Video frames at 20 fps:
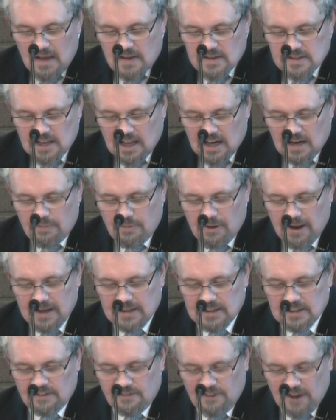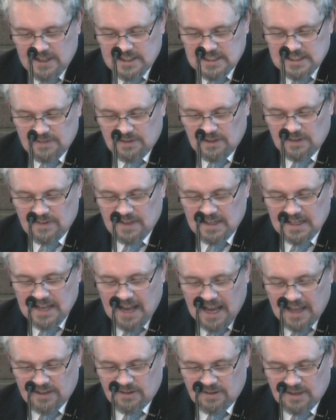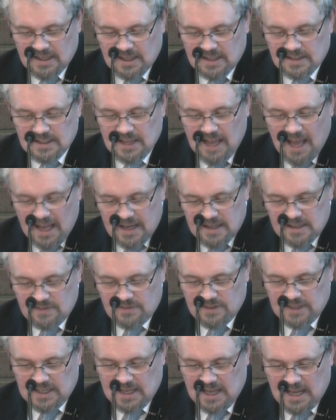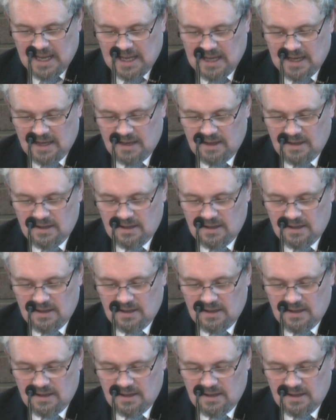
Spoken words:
Celebrate the festival of ingathering at the end of the year,